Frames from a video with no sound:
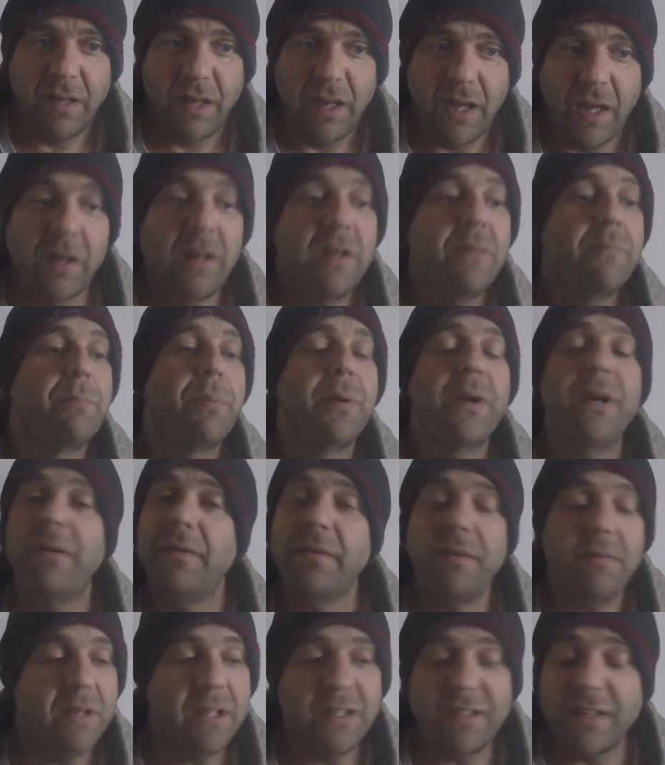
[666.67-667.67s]
But
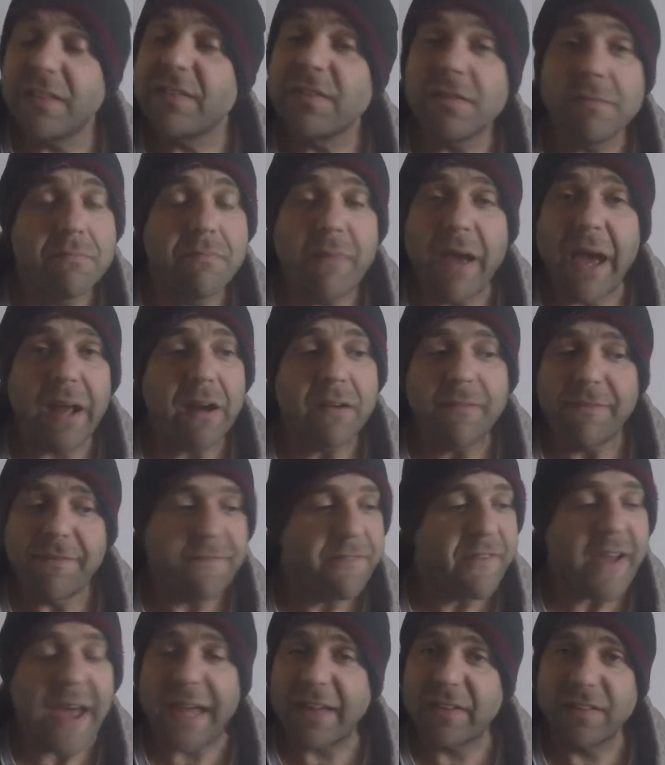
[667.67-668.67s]
it doesn't matter.
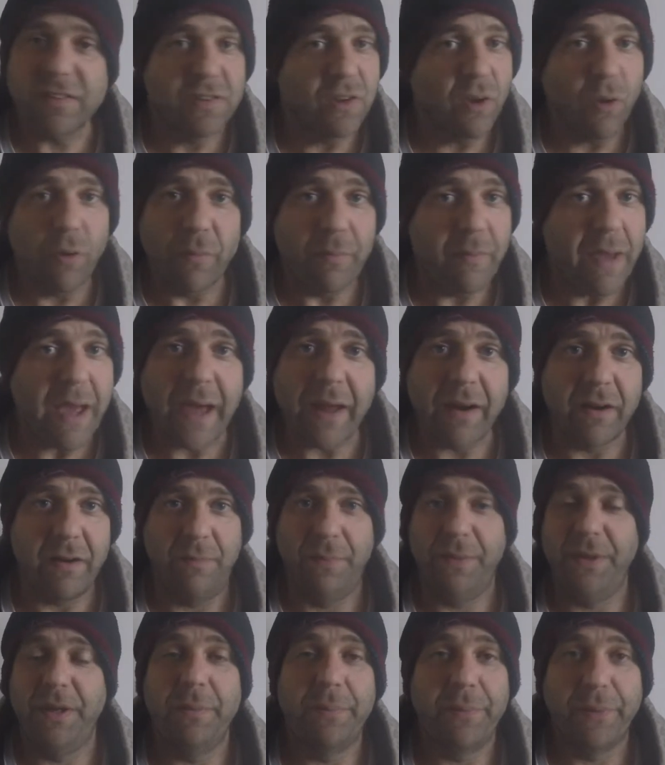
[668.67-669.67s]
Facts don't
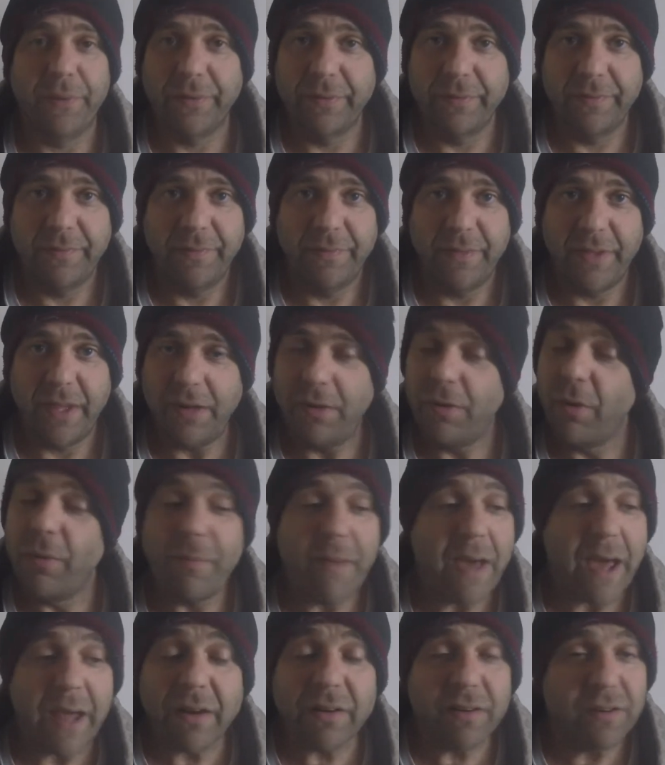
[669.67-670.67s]
matter, people. They don't
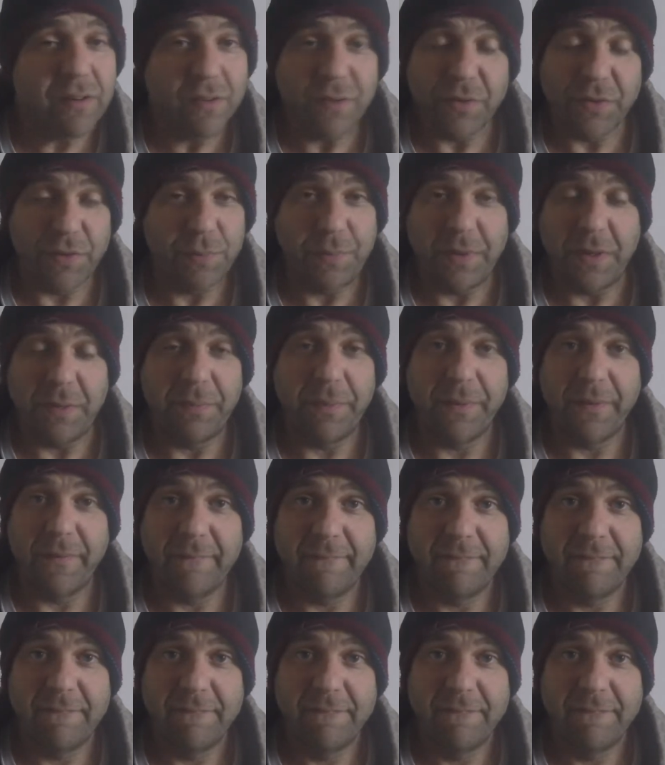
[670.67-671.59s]
matter to those people.